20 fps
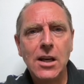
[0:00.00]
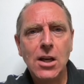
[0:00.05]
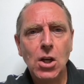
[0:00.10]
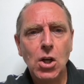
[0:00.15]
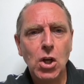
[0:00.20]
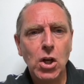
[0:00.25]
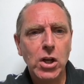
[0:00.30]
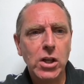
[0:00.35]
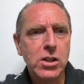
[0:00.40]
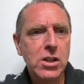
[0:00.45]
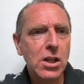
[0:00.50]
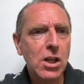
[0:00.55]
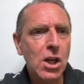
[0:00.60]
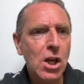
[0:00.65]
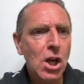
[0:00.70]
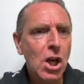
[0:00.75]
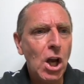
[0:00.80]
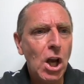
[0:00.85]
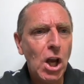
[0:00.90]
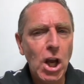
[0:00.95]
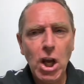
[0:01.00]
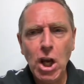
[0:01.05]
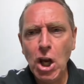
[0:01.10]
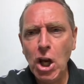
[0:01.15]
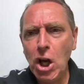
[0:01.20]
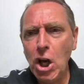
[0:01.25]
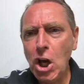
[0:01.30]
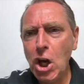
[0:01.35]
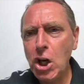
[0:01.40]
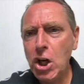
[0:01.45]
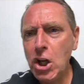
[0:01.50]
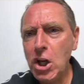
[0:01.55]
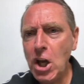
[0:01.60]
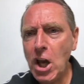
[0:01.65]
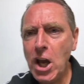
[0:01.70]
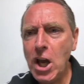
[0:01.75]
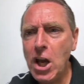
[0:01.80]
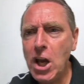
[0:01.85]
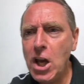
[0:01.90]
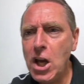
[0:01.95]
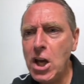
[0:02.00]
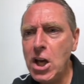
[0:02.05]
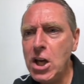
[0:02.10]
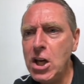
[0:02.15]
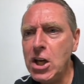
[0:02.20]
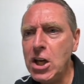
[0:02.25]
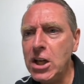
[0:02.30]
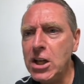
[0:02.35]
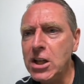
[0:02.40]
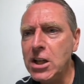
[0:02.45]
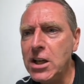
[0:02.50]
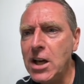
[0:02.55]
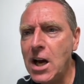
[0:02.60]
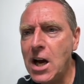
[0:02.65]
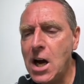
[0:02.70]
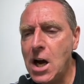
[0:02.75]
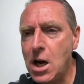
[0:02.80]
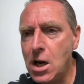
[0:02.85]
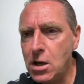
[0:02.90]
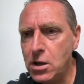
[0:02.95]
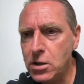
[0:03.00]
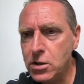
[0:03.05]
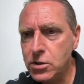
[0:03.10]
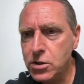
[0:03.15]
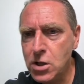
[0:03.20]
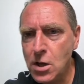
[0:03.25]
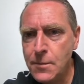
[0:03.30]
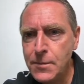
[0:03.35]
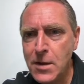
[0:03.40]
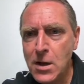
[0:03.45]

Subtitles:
a look at the ADA in the house.